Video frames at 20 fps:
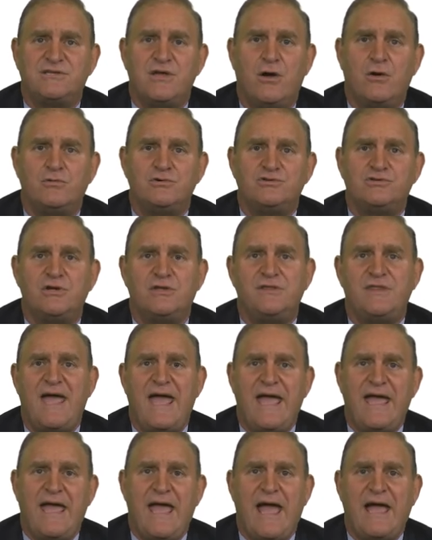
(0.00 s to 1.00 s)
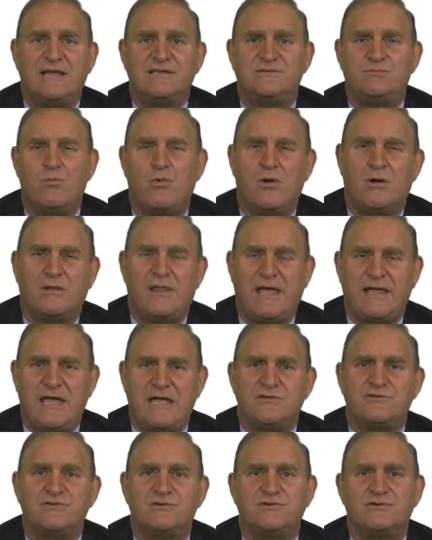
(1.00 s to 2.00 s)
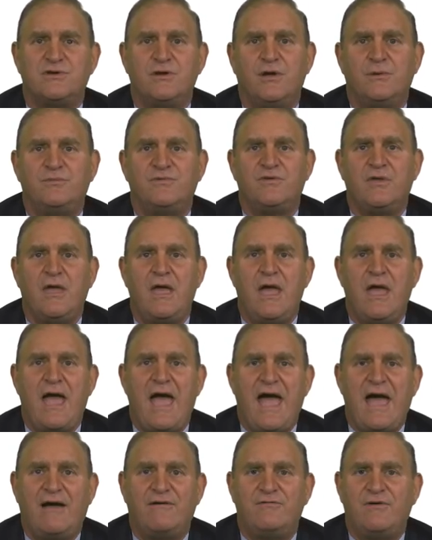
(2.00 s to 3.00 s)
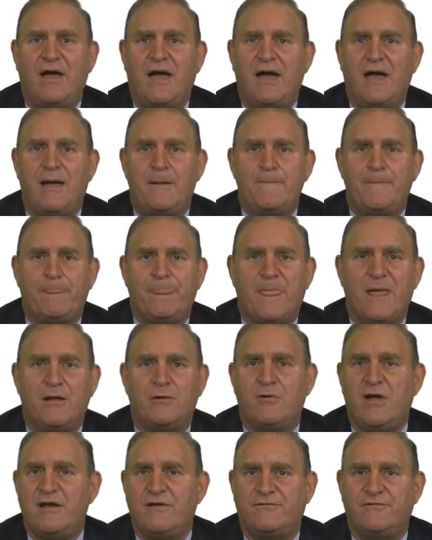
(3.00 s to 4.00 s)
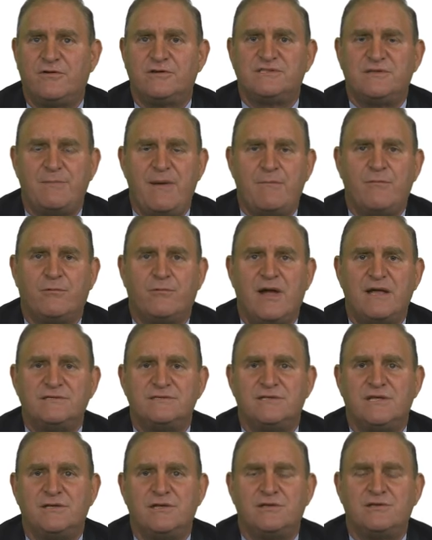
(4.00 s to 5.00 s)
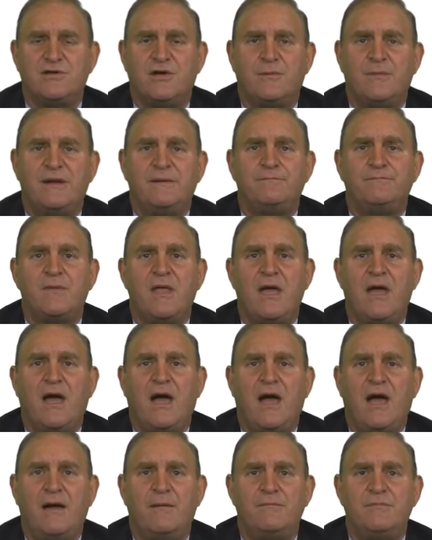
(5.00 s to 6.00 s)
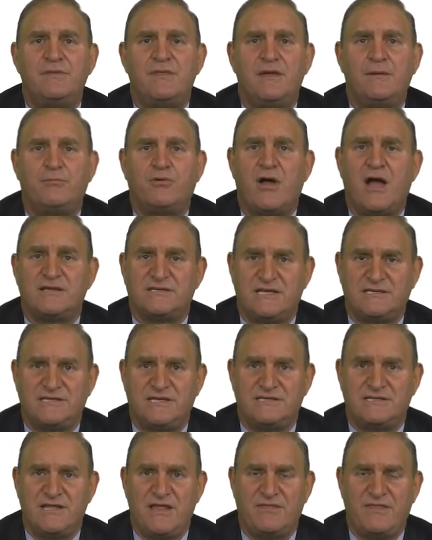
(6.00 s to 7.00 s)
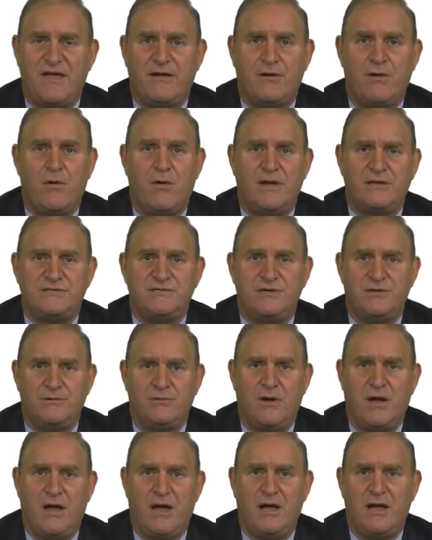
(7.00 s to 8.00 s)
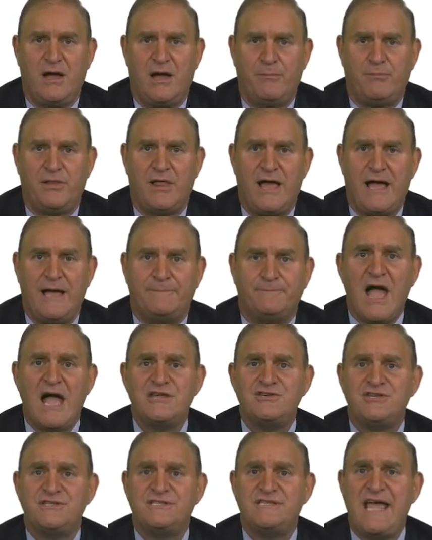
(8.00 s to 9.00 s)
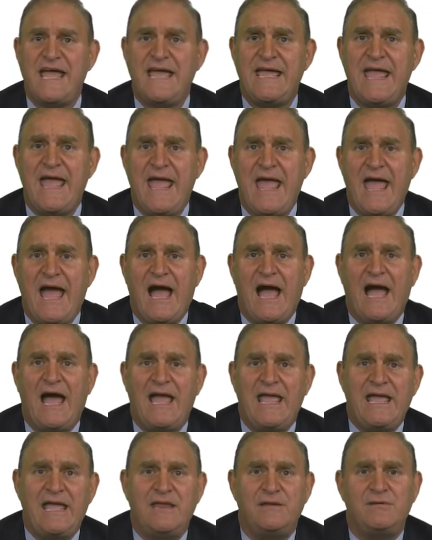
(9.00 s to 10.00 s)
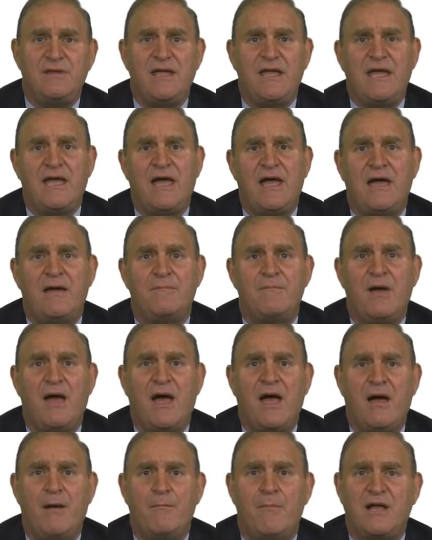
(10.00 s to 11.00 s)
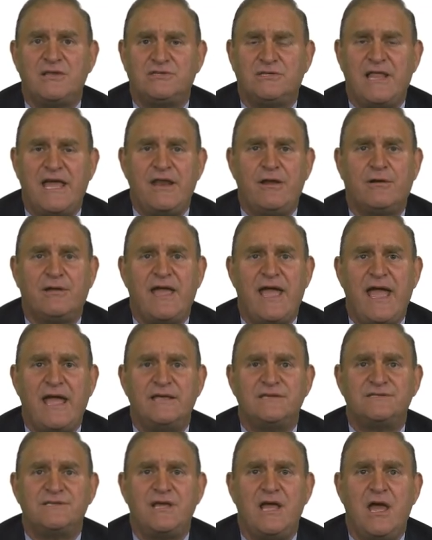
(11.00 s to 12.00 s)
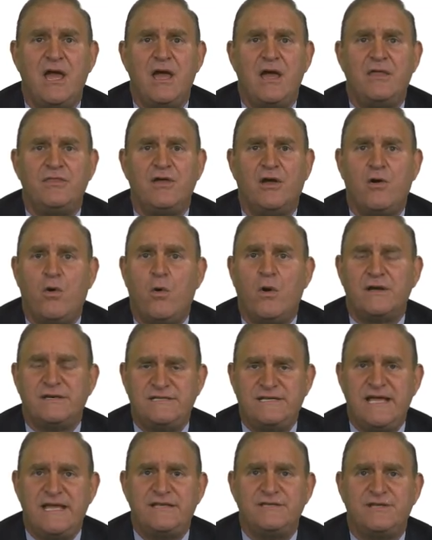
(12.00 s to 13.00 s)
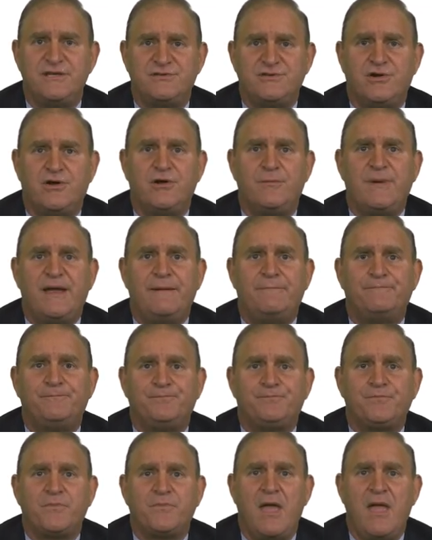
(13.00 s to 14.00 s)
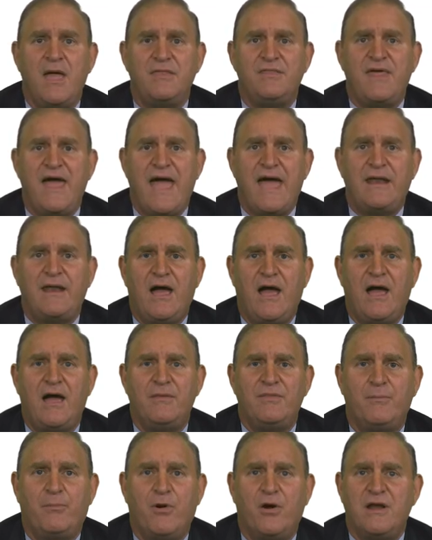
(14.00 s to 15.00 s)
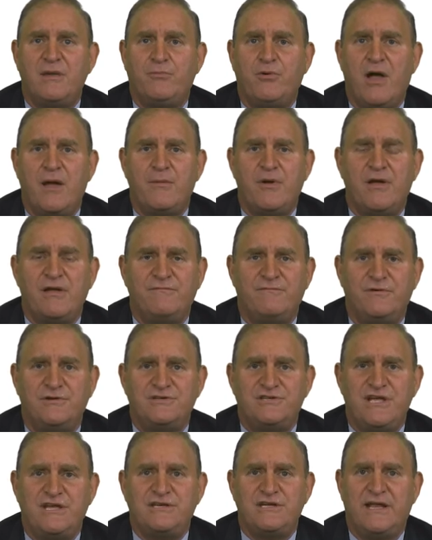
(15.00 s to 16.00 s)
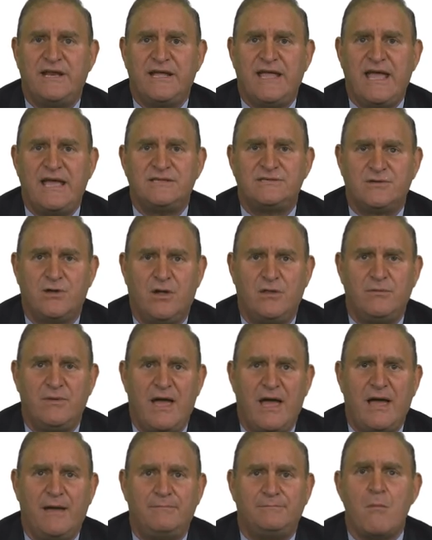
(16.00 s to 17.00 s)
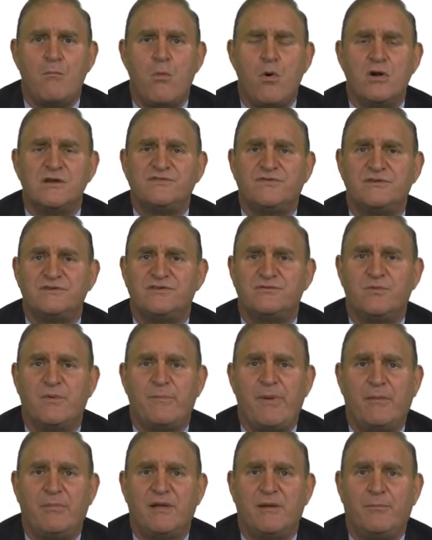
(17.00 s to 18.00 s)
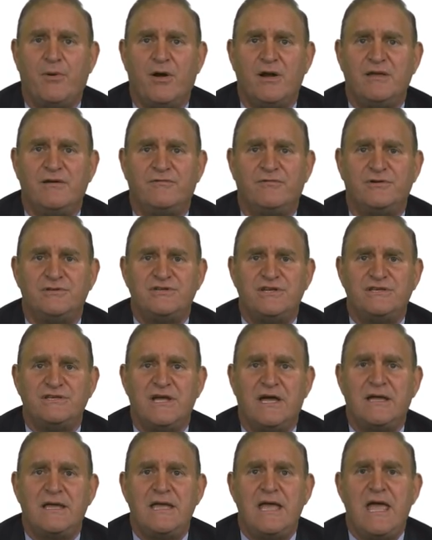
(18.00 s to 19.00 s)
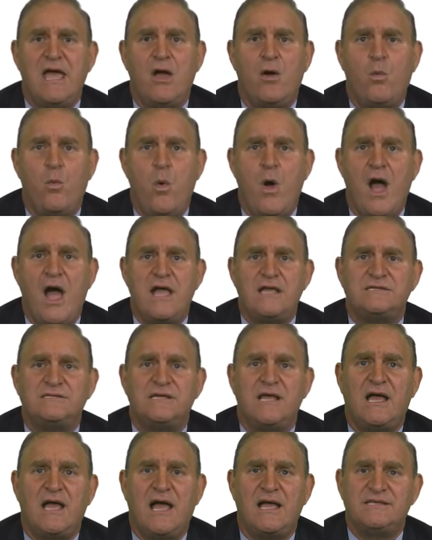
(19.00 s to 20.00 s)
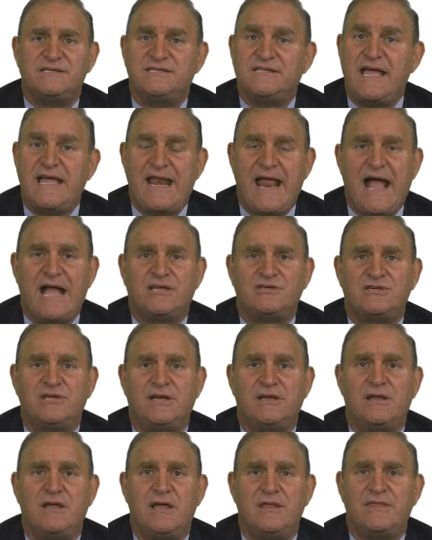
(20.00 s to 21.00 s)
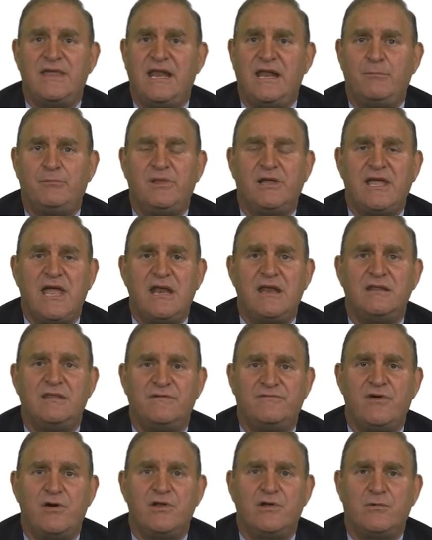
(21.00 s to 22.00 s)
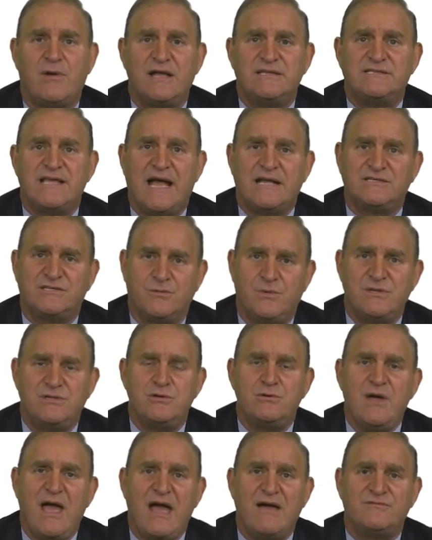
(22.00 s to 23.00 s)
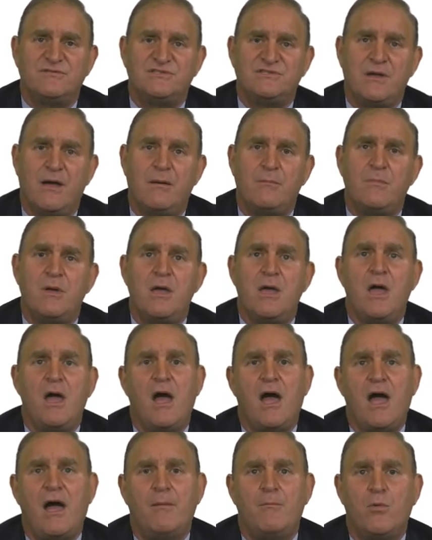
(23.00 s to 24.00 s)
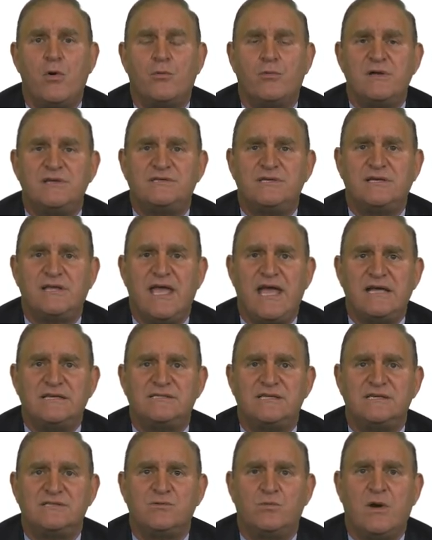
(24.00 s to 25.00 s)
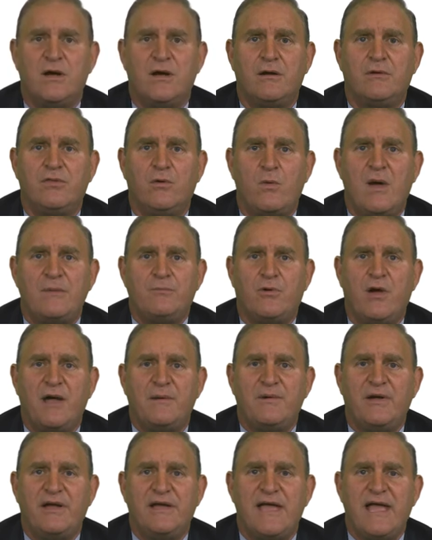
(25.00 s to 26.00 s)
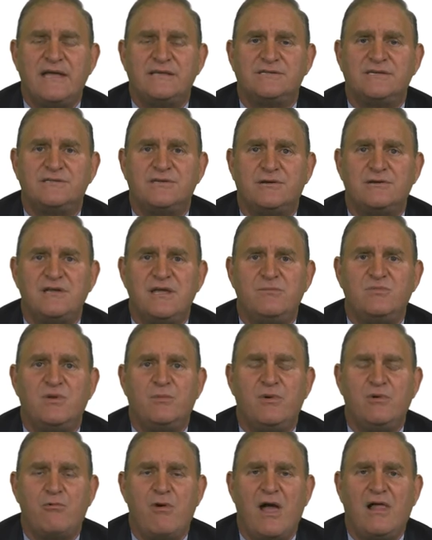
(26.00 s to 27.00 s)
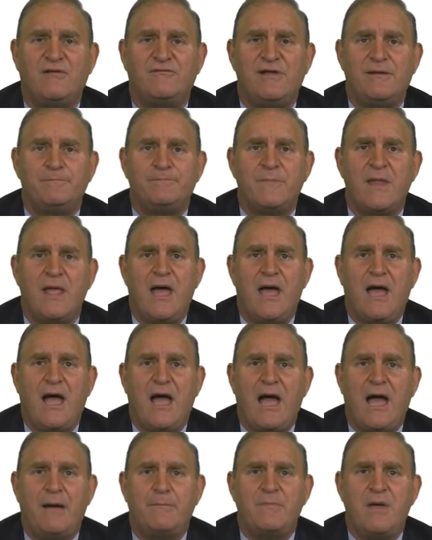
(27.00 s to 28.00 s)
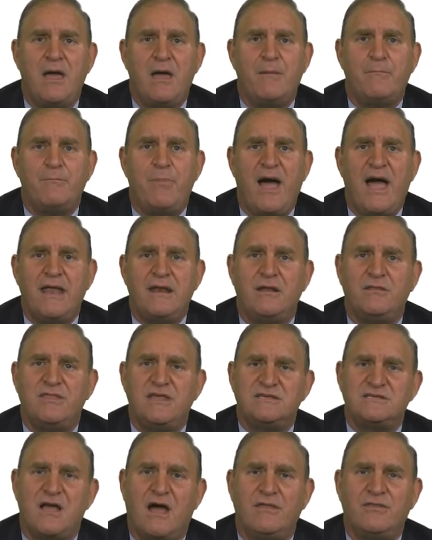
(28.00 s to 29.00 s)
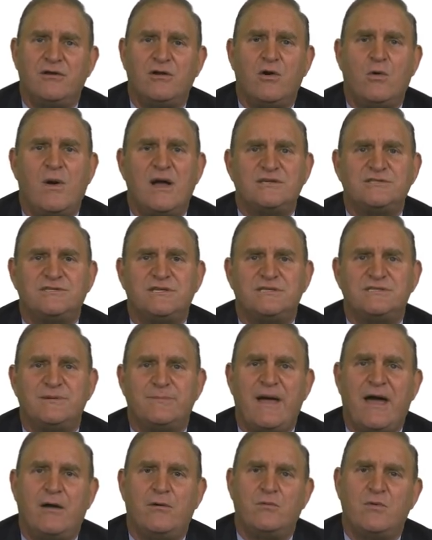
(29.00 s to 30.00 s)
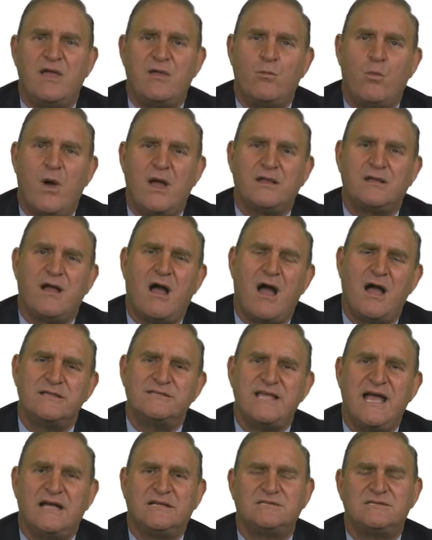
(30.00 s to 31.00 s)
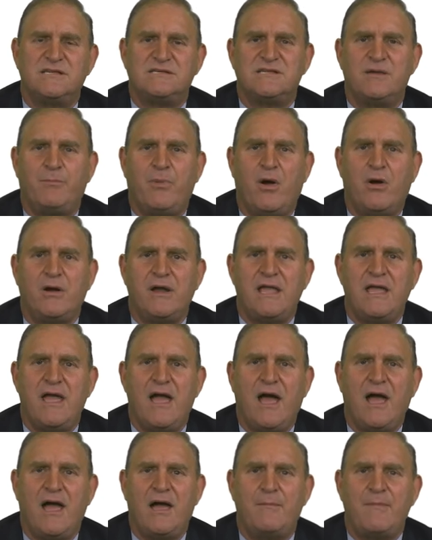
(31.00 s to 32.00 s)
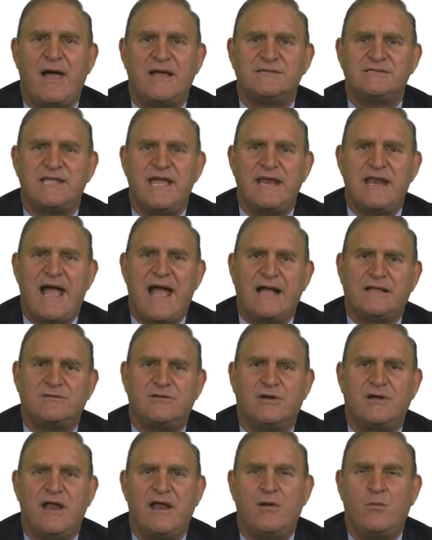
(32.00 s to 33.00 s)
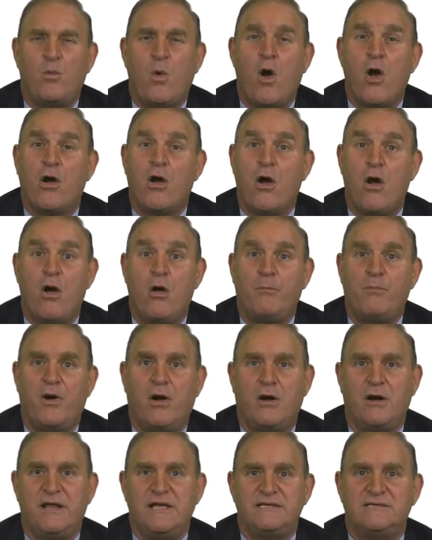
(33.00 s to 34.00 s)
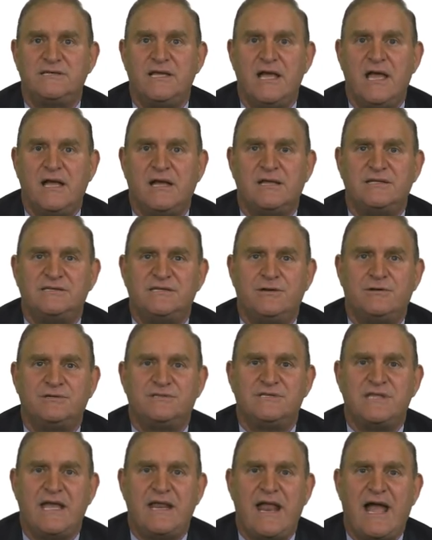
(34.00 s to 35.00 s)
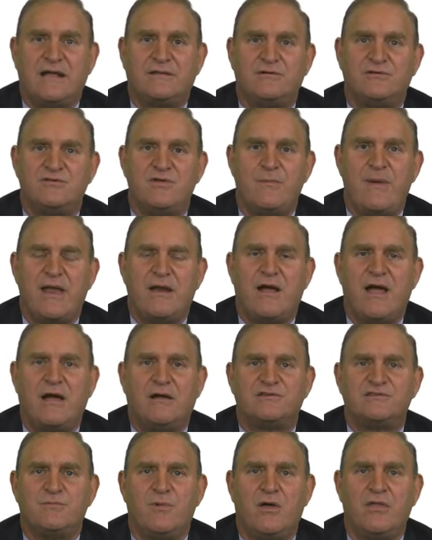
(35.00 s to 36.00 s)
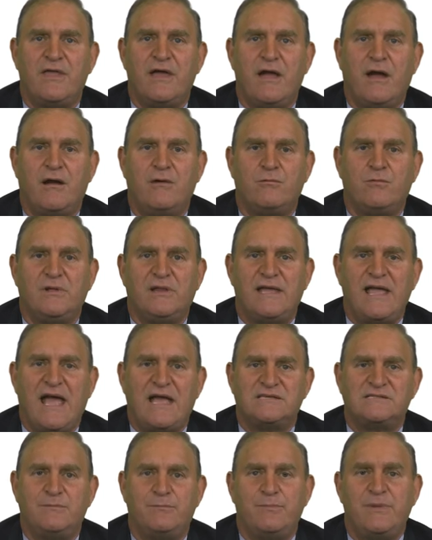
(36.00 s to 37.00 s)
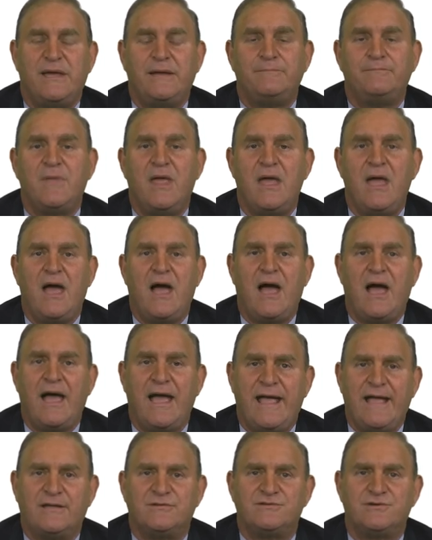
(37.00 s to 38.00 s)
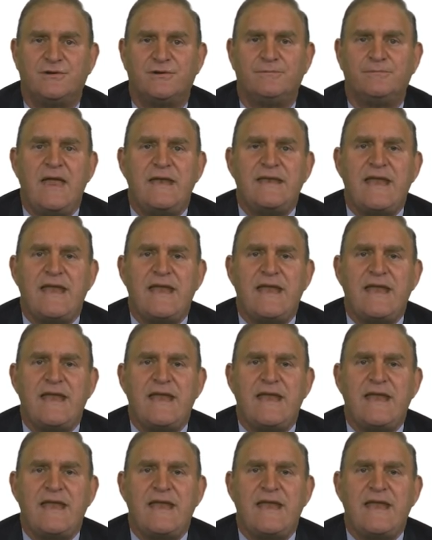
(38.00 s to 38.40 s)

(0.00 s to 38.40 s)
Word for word: So, should they, as more like interest groups, have um, greater First Amendment rights to determine um, the processes that they're going to uh, apply. I should say, uh, in um, a much later case, the court did determine that uh, the party primary in Virginia, in a case called uh, Morse versus Republican Party of Virginia, was uh, state action that implicated the Voting Rights Act. So we do have some uh, more recent cases where the white primary cases are deemed to be relevant. Um, but these other questions about in what context is a party um, a state actor and are all parties considered state actors, no matter how small they are, really hasn't been uh, answered.